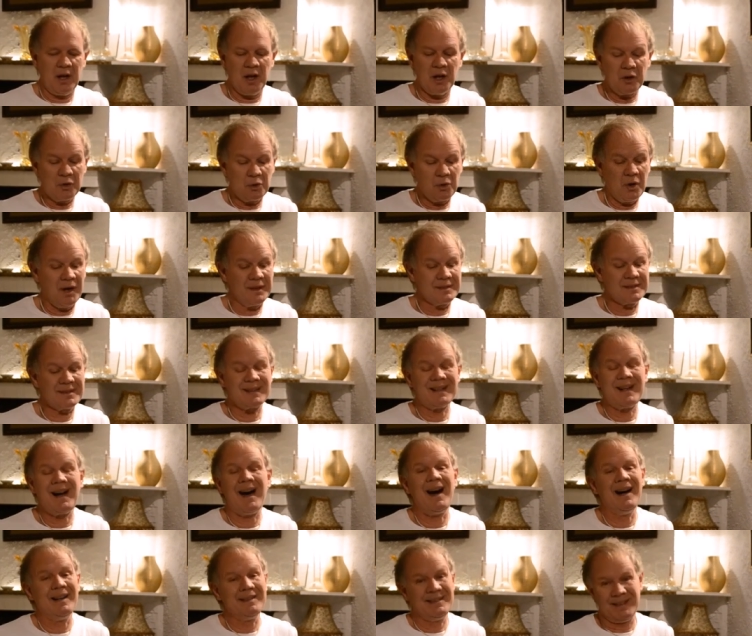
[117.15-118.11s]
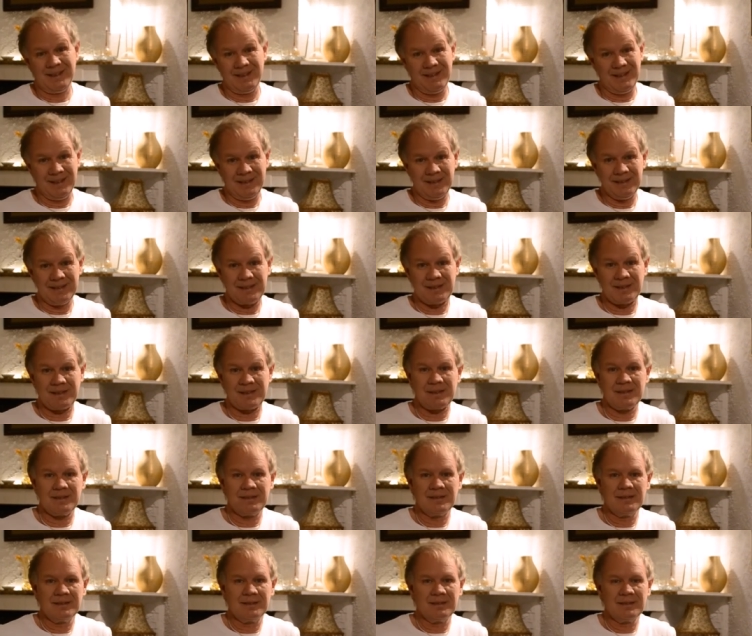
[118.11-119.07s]
across
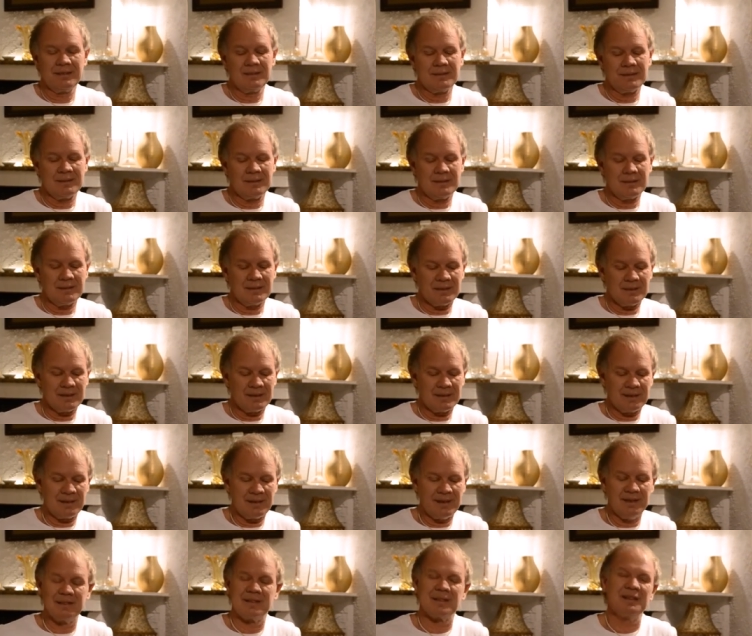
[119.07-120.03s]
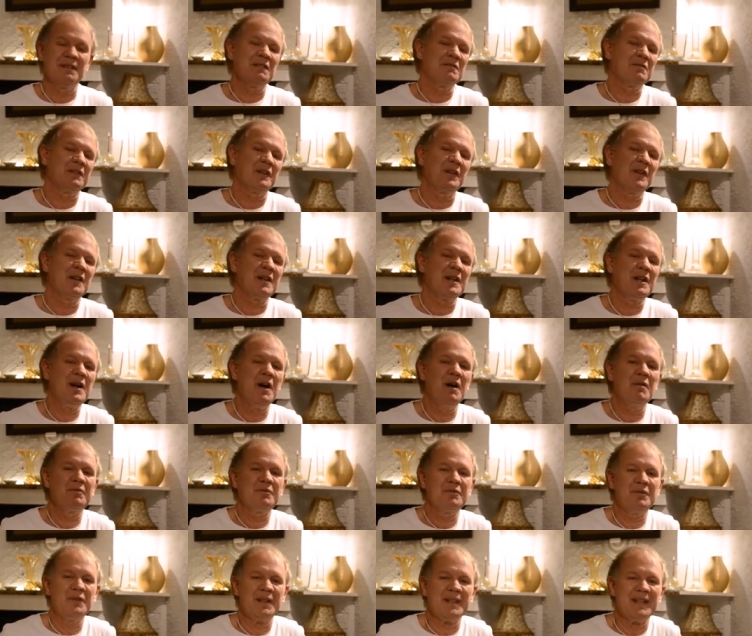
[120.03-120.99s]
continents isn't very
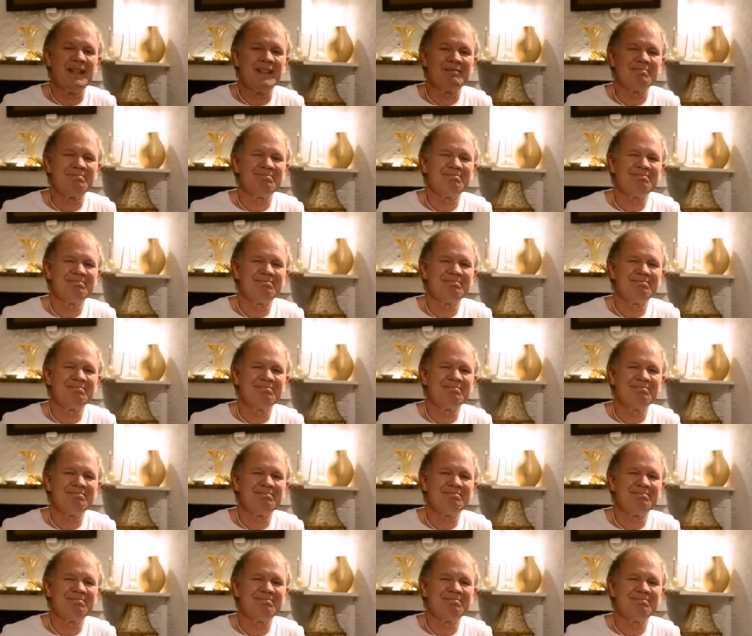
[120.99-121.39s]
comforting.